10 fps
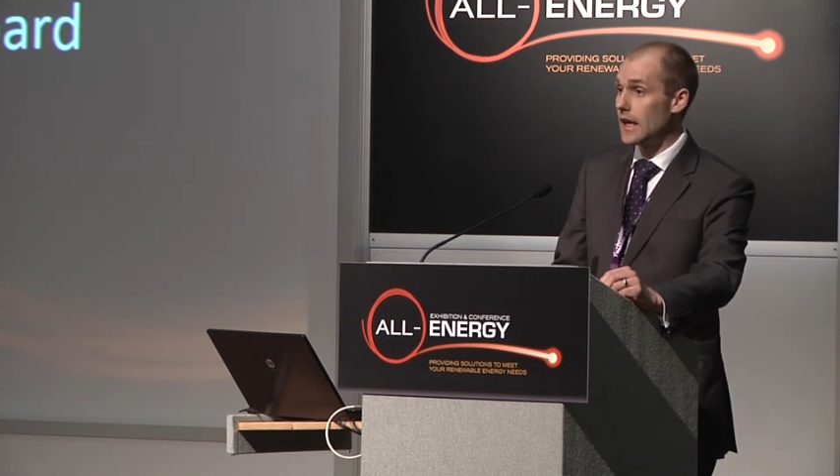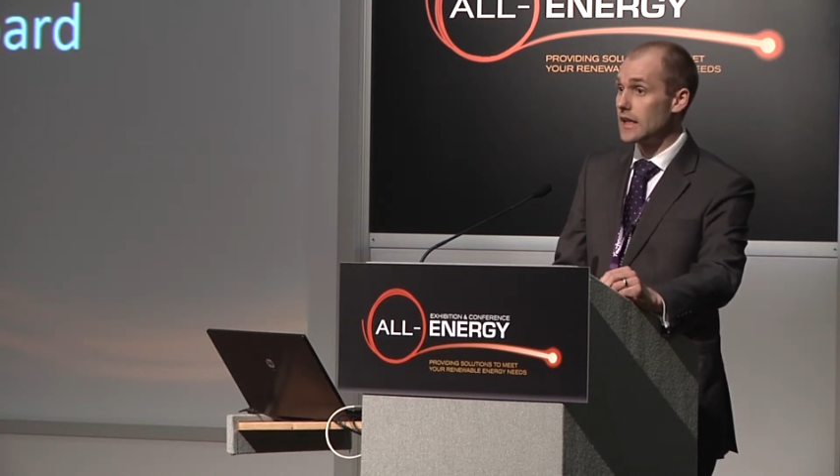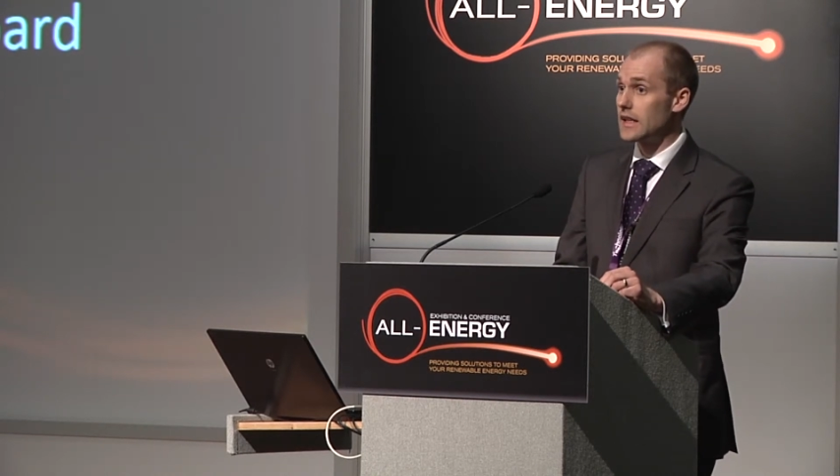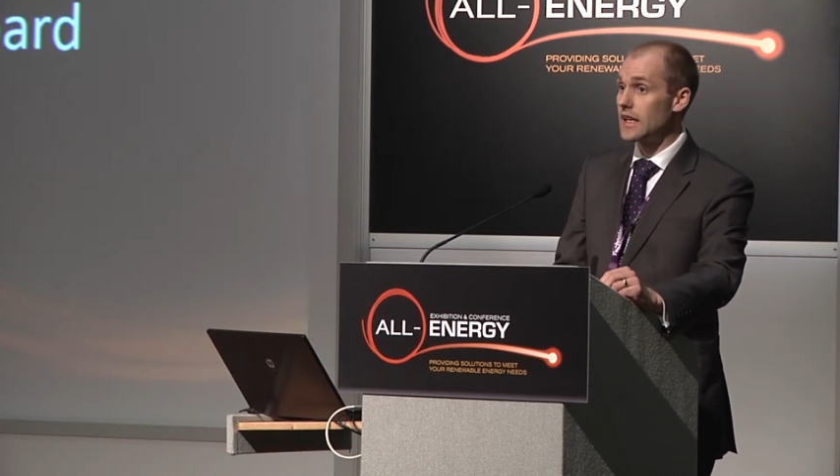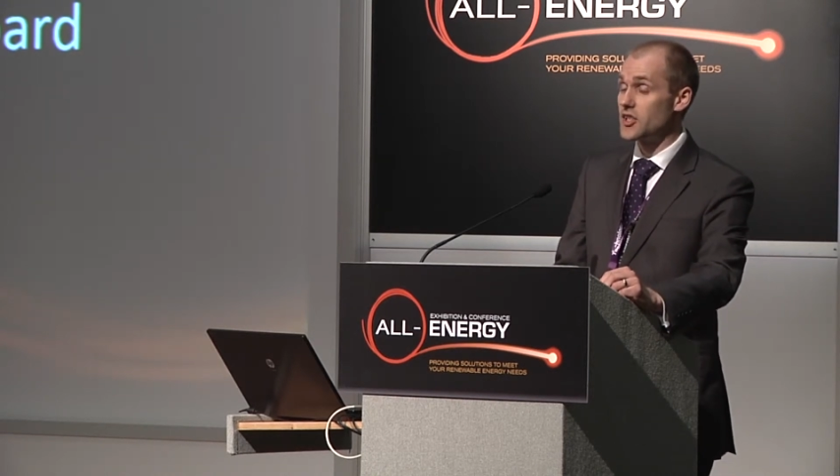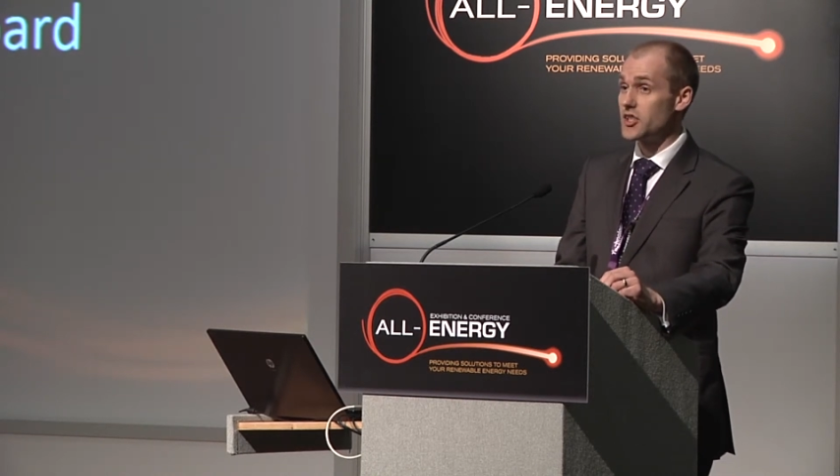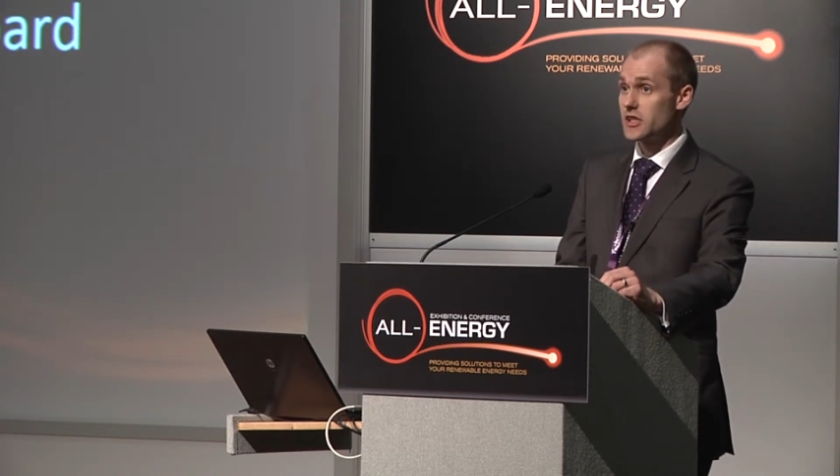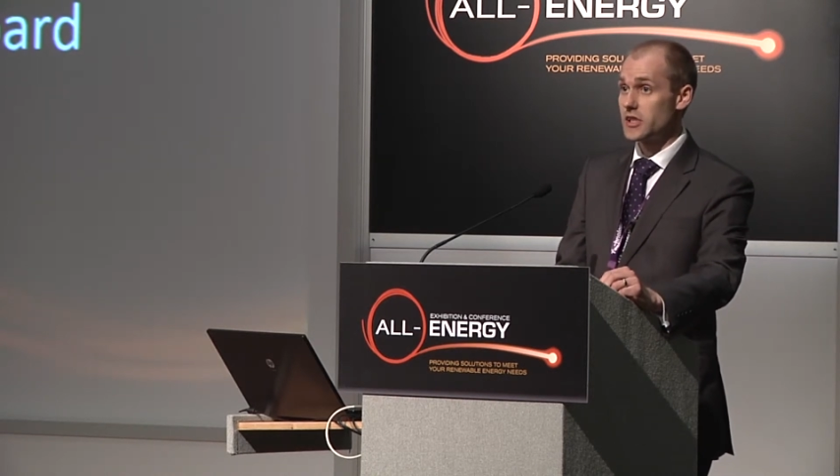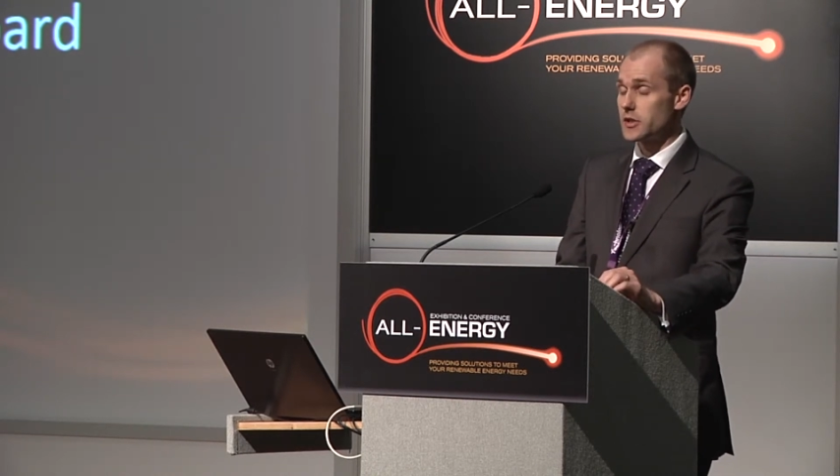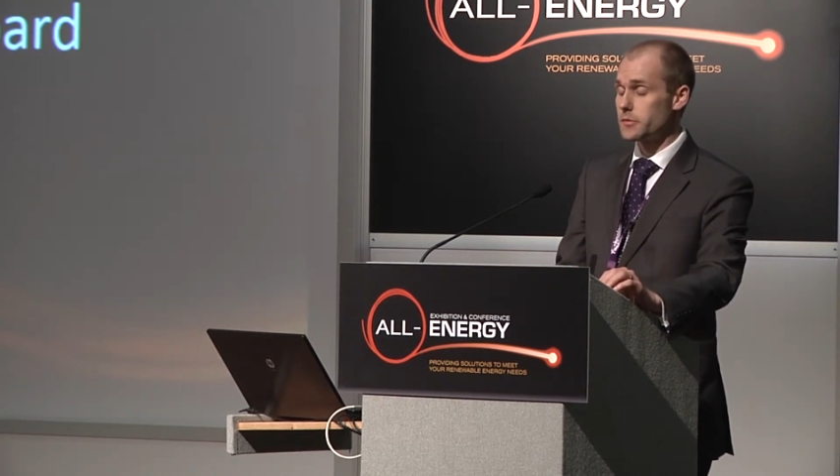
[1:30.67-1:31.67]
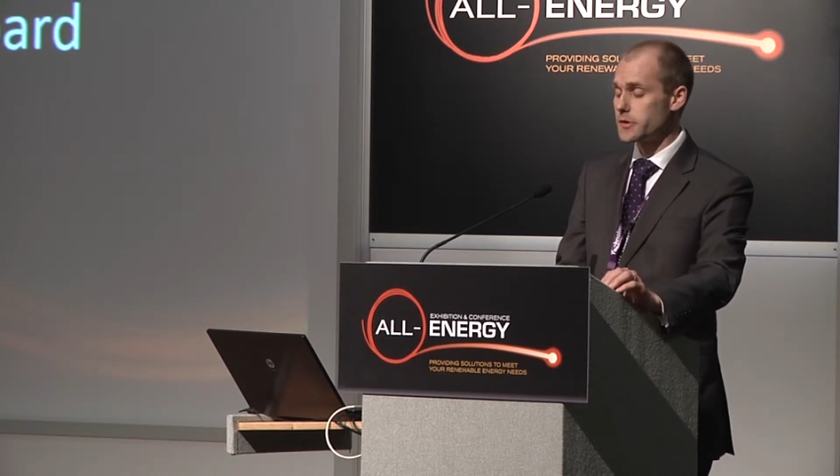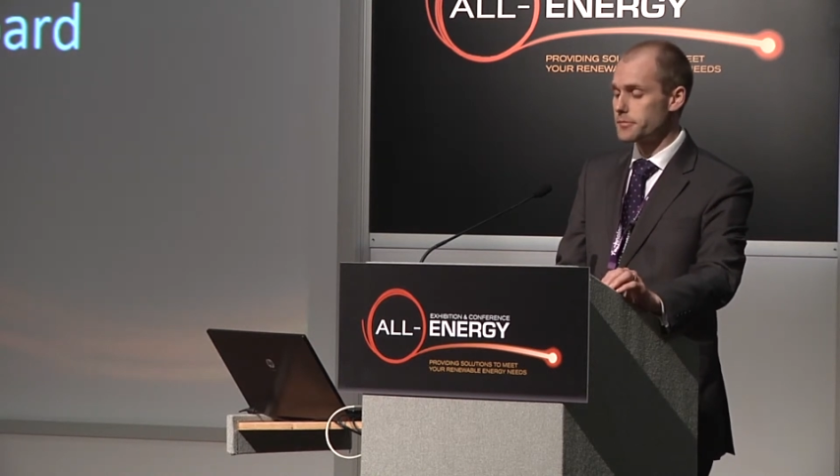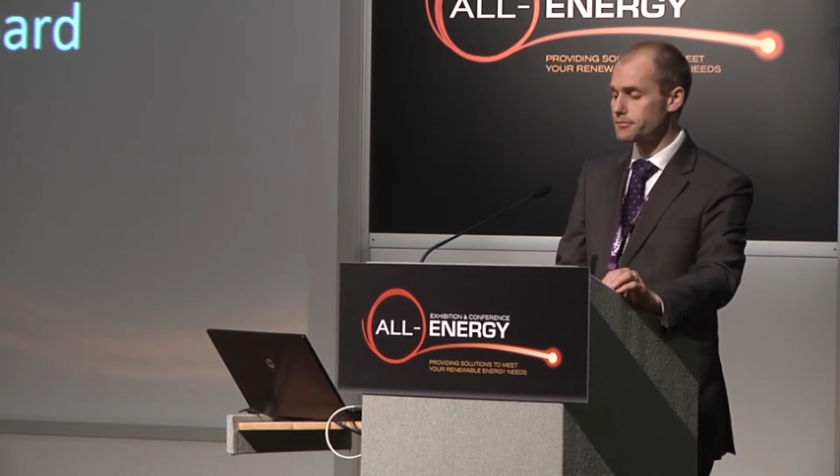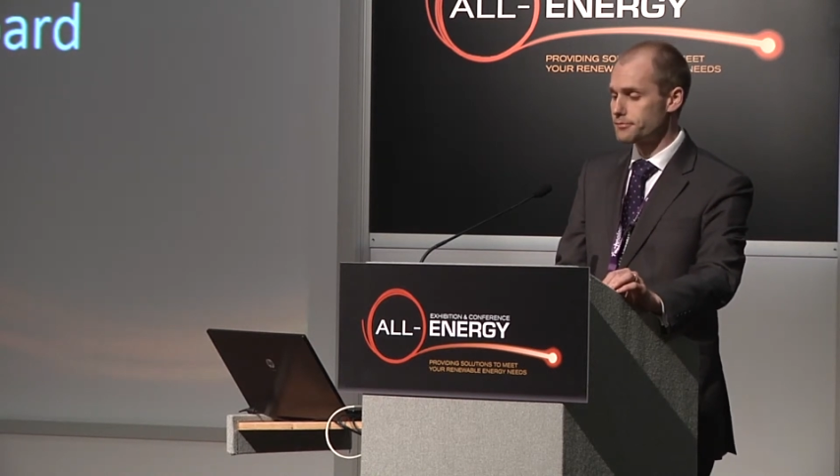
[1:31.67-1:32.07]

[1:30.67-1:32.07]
and energy systems.